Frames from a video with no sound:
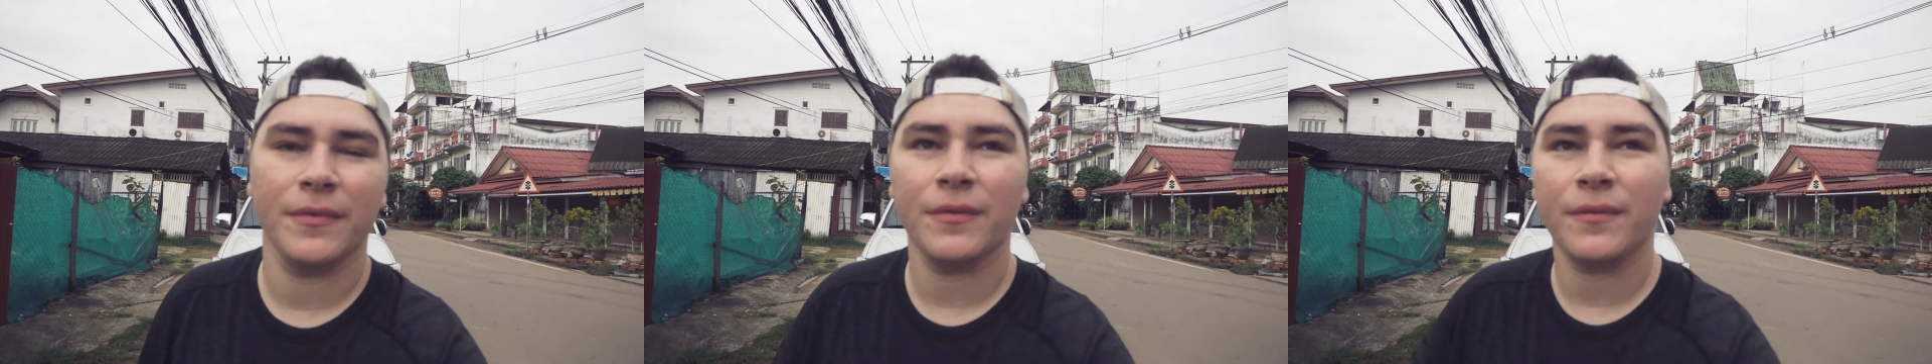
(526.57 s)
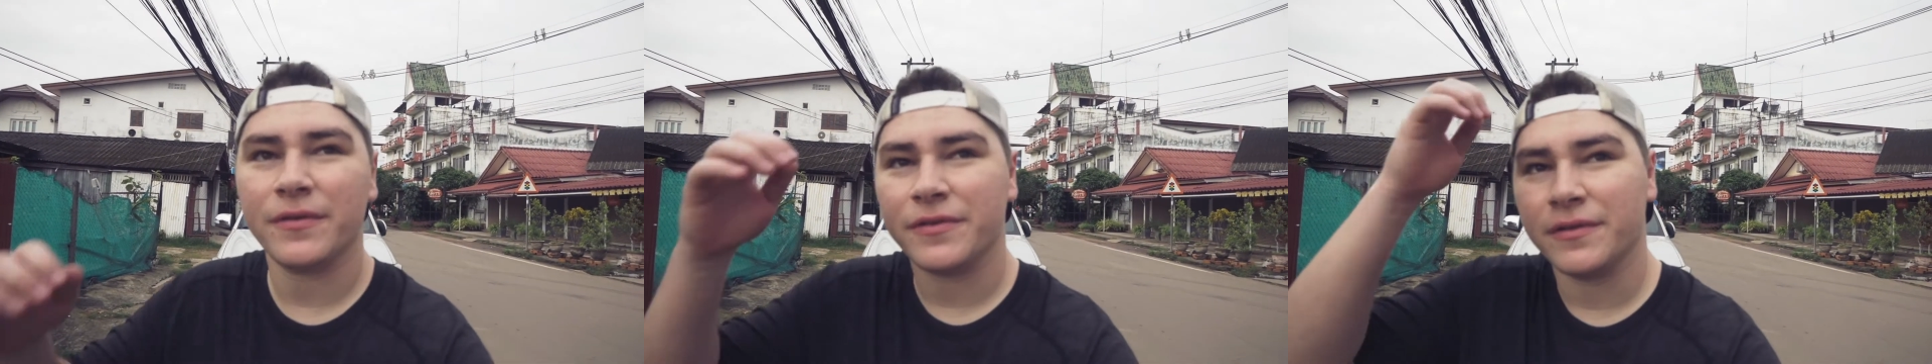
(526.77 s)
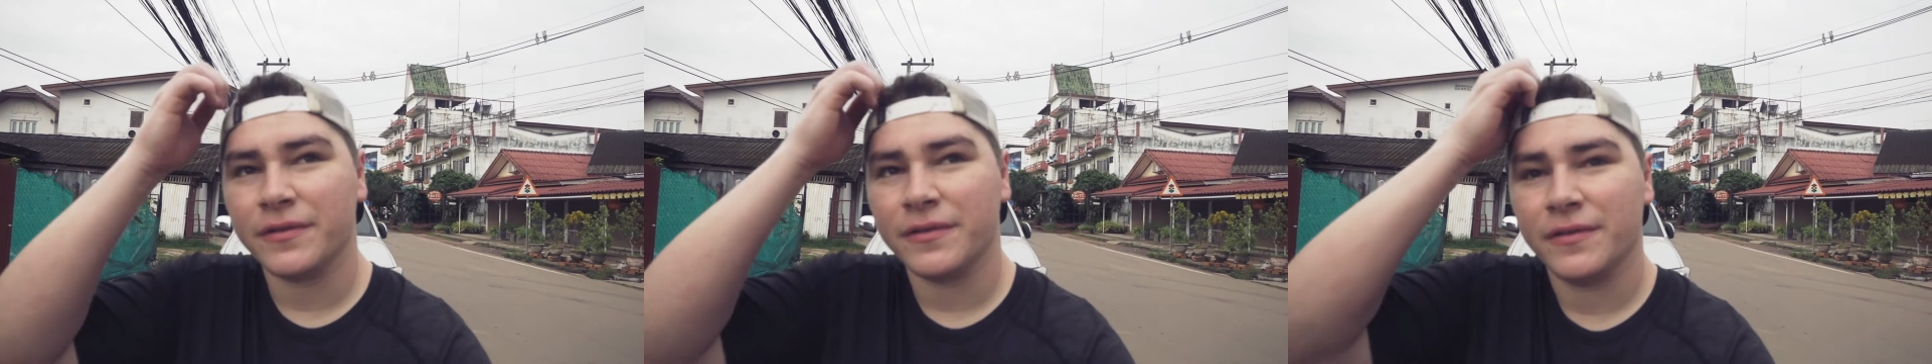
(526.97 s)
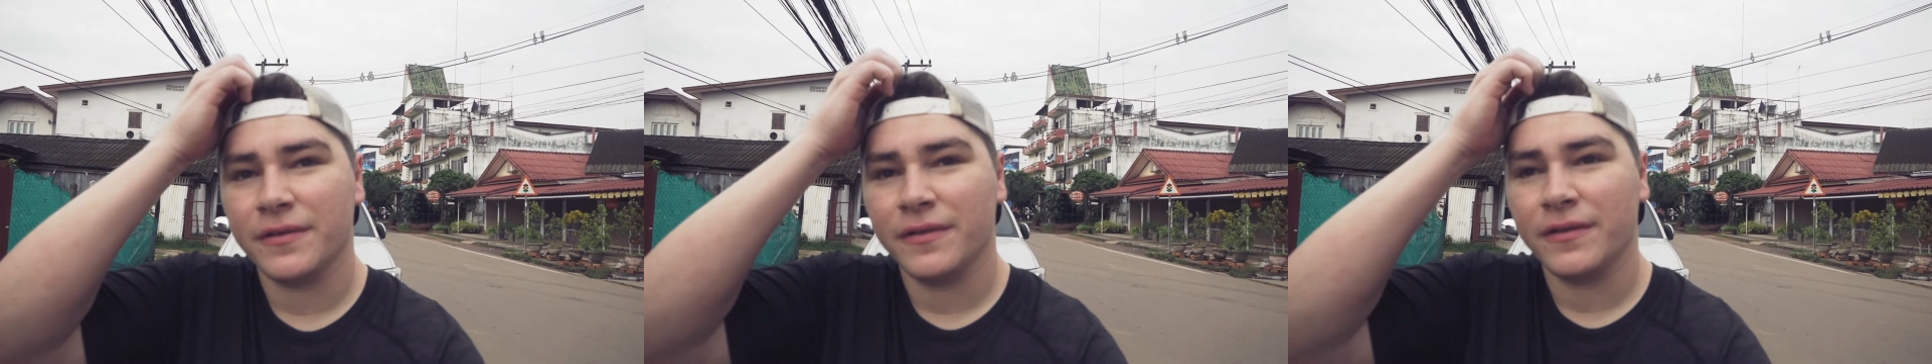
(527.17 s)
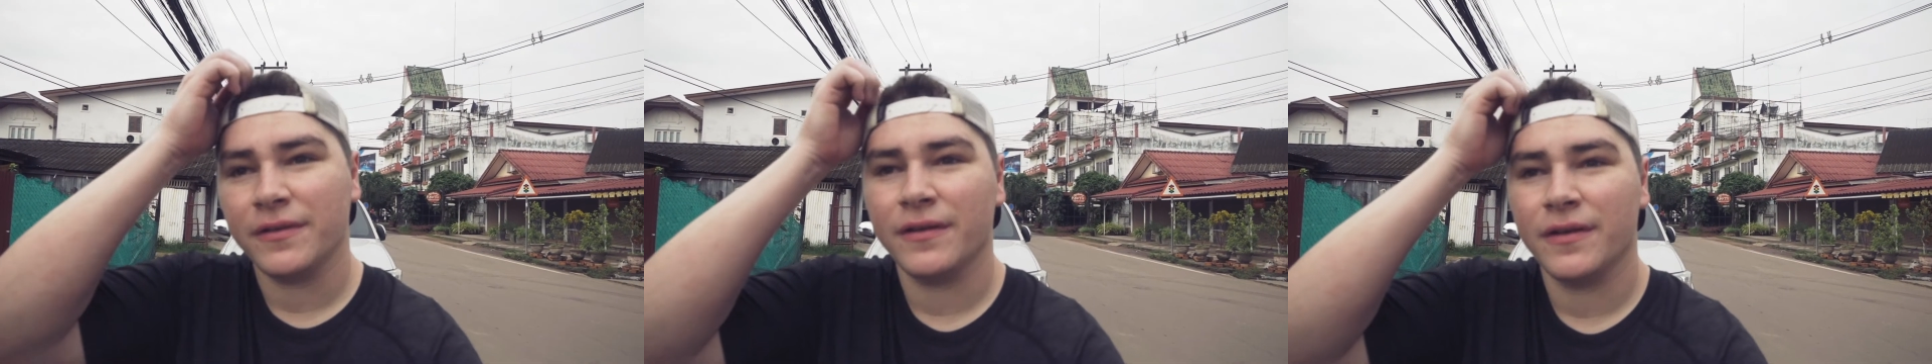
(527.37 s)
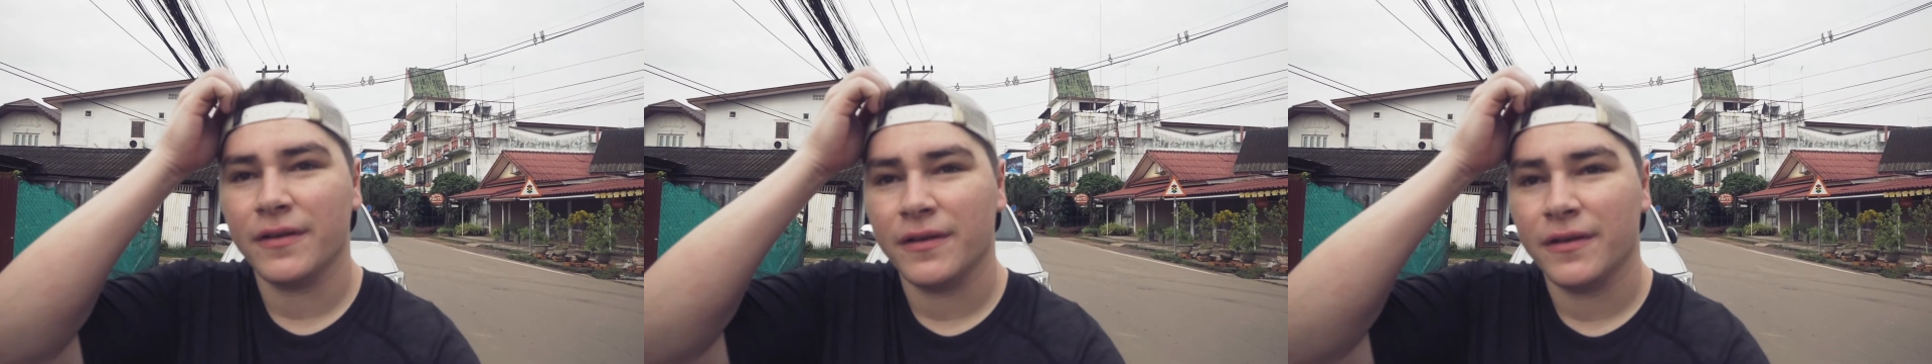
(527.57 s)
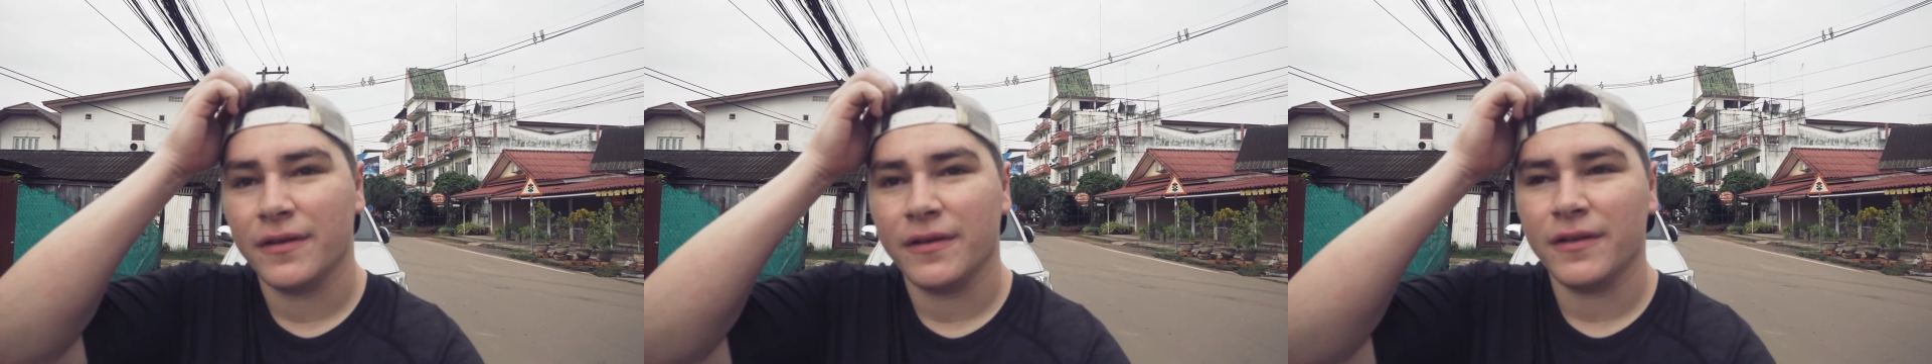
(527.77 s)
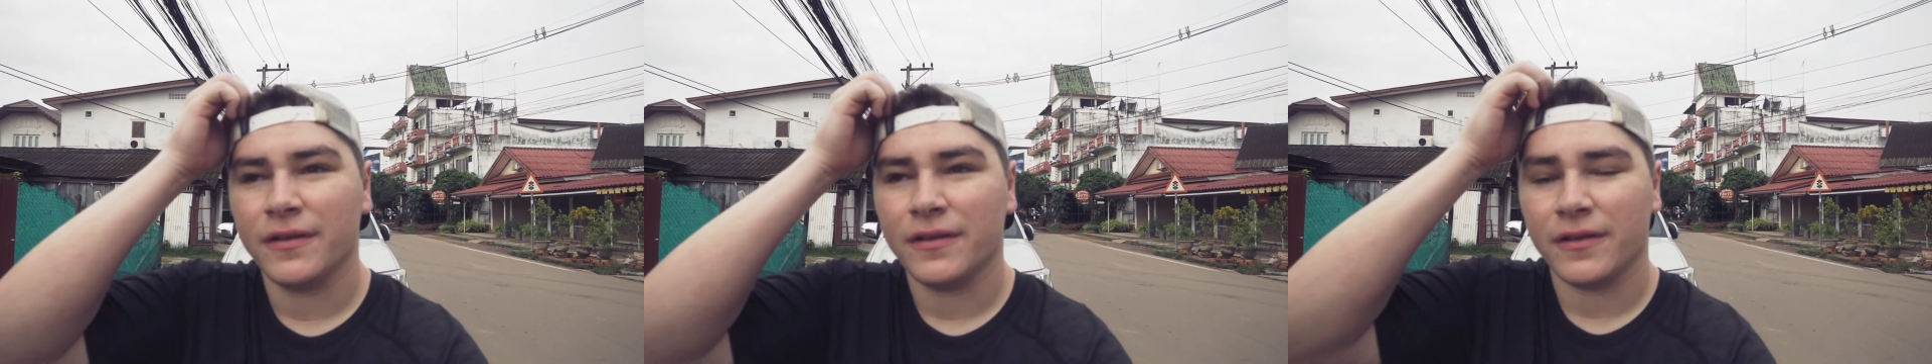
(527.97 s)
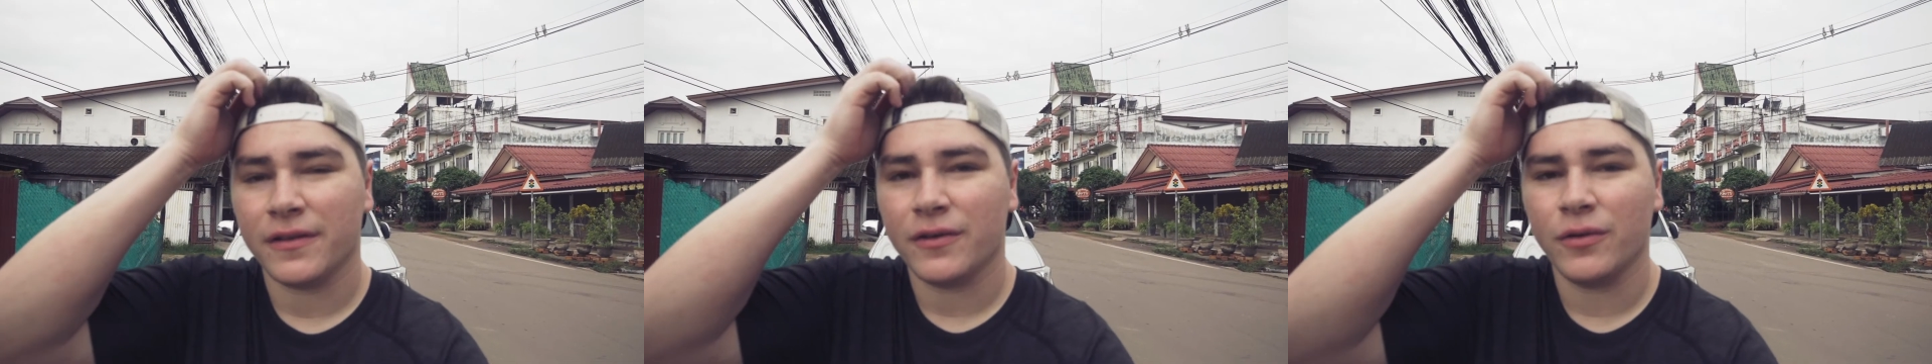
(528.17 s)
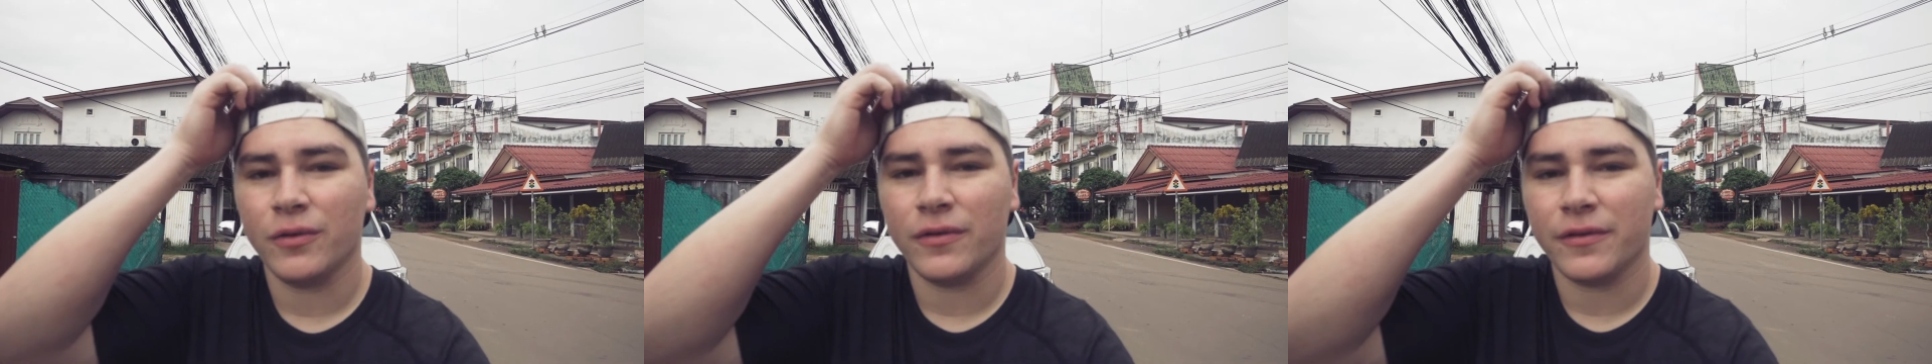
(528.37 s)
It wasn't the
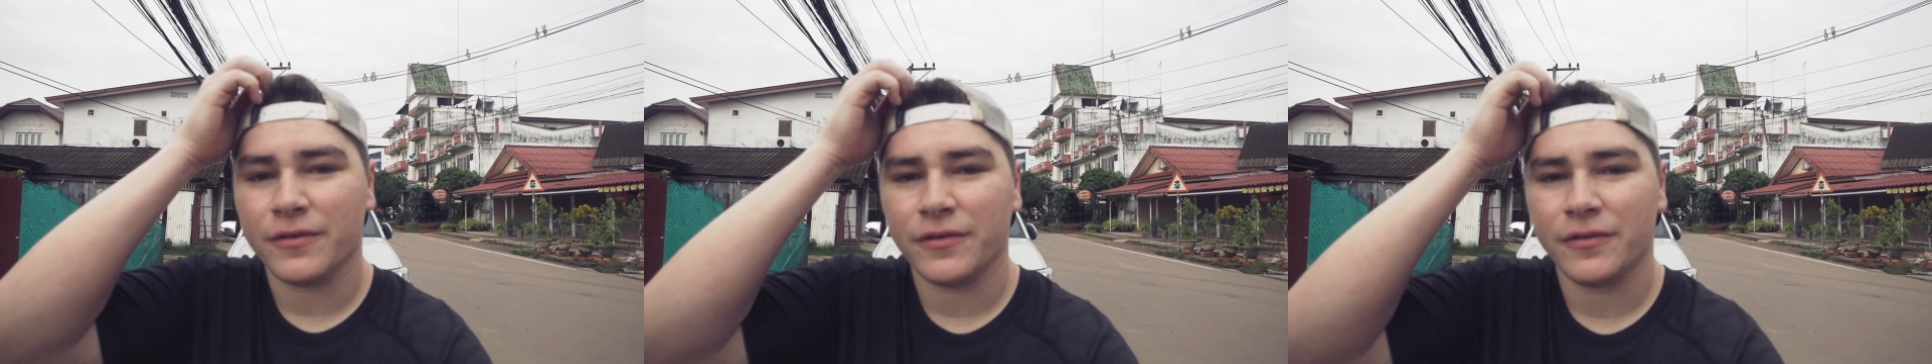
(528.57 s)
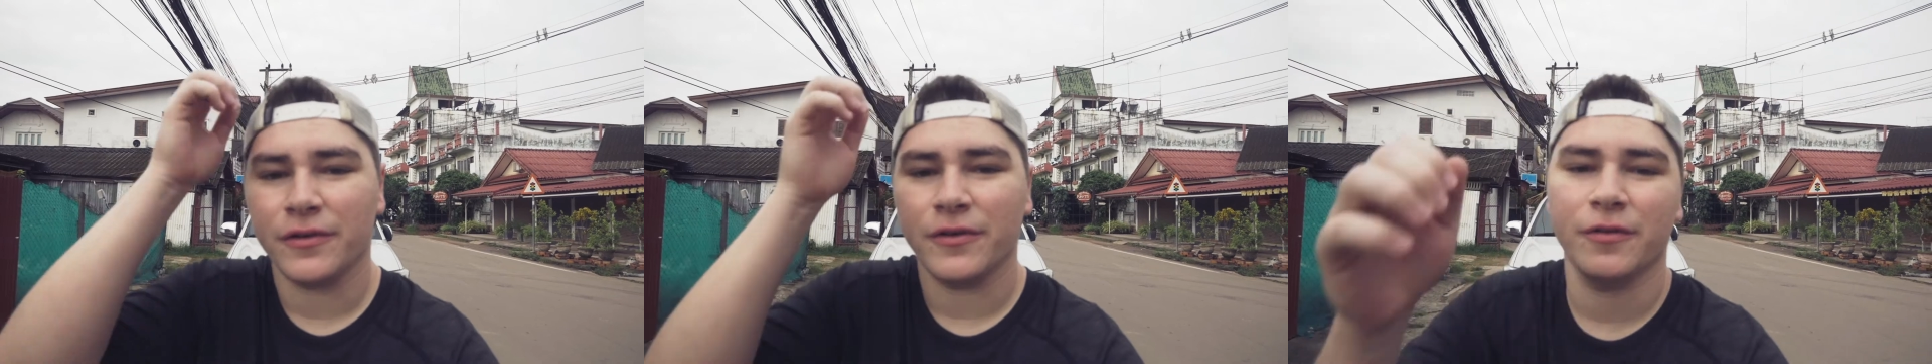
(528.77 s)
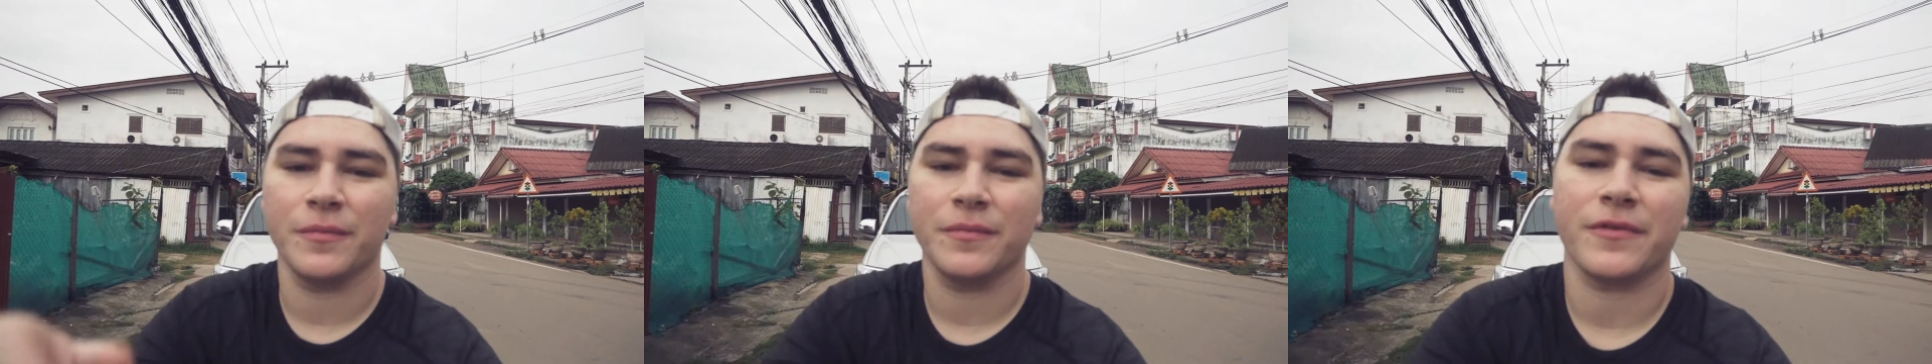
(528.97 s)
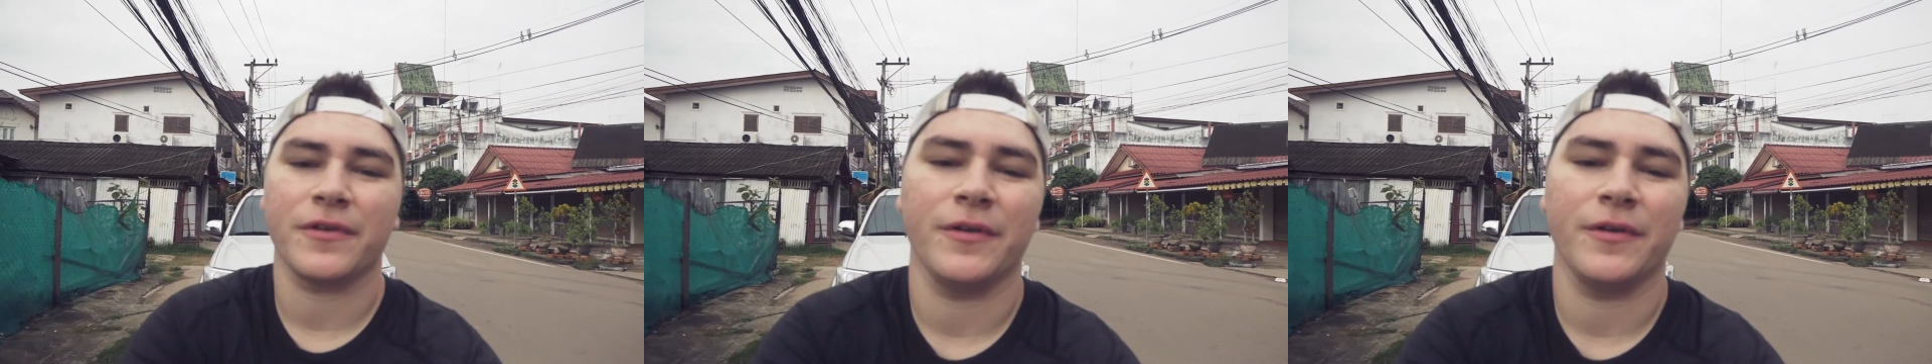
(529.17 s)
coolest of rooms,